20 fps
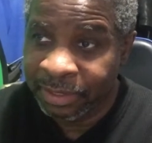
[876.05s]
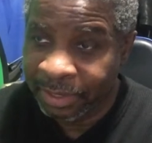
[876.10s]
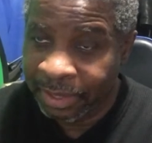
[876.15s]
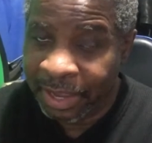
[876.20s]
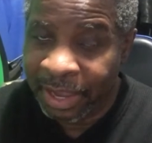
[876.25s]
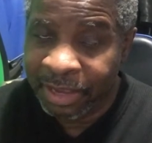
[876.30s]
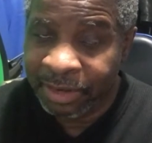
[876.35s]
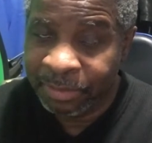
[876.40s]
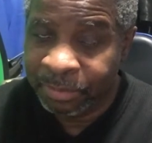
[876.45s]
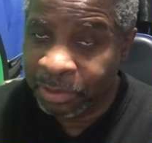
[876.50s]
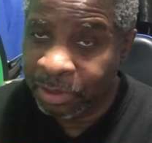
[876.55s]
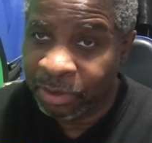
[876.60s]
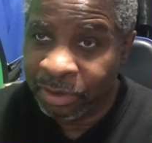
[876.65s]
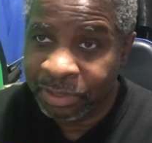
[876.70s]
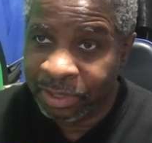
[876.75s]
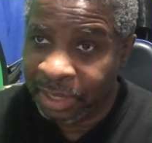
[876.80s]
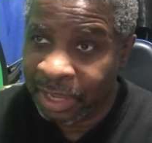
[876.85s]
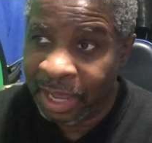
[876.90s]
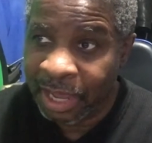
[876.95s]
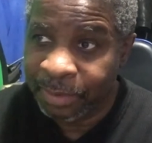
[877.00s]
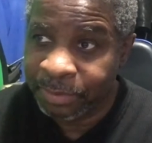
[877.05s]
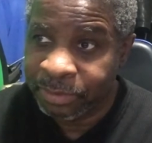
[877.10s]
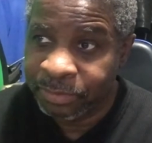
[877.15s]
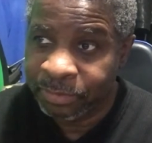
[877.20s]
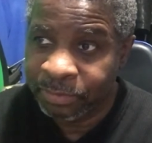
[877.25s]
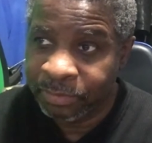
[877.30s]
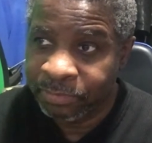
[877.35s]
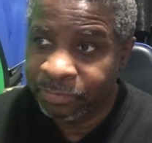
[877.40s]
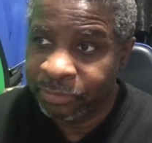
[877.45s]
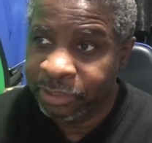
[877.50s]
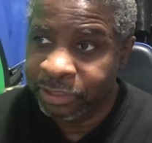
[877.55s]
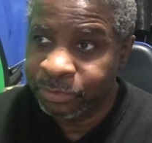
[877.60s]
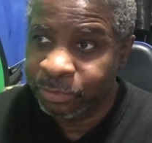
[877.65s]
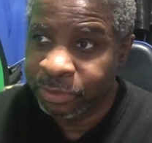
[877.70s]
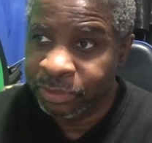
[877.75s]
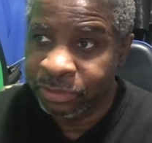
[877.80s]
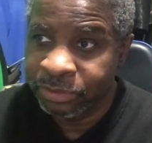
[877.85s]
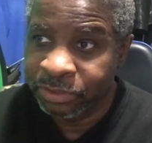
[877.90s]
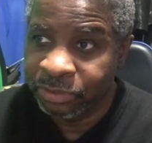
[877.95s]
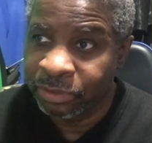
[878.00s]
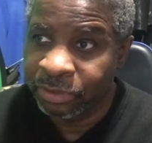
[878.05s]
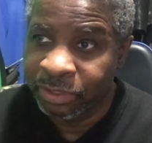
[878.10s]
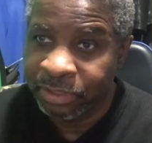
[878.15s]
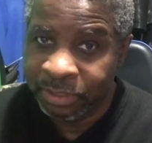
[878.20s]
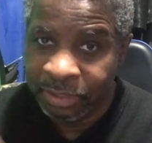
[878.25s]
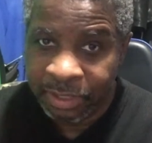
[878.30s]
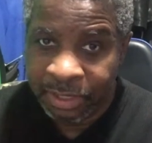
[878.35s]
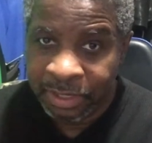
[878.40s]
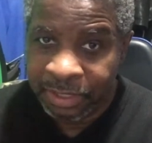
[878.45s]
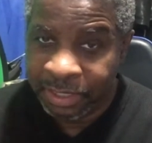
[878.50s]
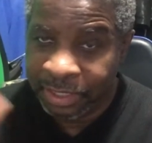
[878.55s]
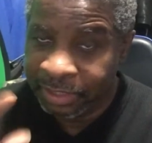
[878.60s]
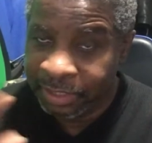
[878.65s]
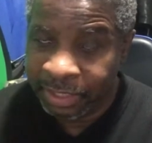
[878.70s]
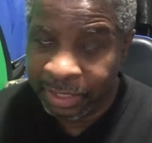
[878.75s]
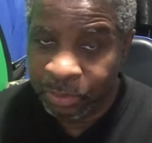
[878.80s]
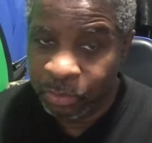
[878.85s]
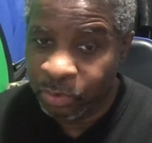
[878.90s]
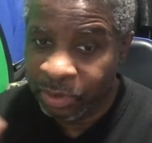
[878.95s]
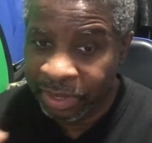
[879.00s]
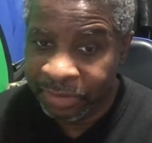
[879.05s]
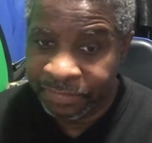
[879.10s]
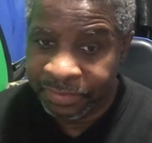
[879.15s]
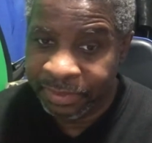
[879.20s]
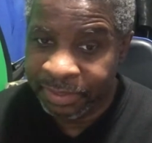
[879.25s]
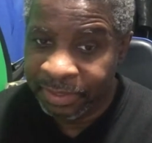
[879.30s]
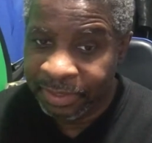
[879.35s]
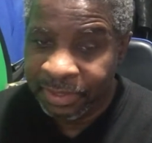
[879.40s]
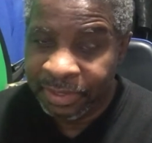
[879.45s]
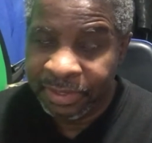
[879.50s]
had them call the cops first when you saw that thing waving.